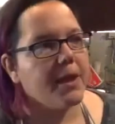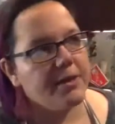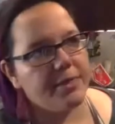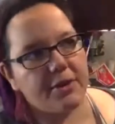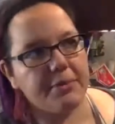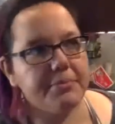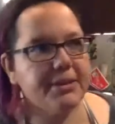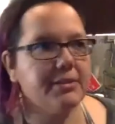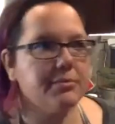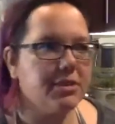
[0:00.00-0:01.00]
there can
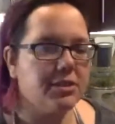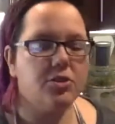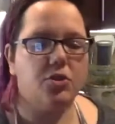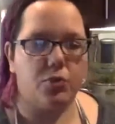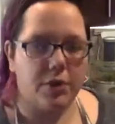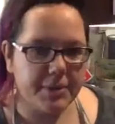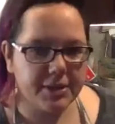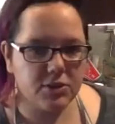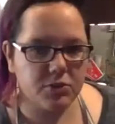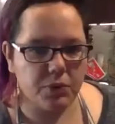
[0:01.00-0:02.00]
be some
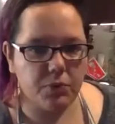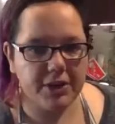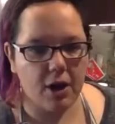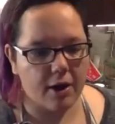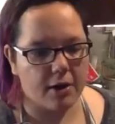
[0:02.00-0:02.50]
disagreements when we talk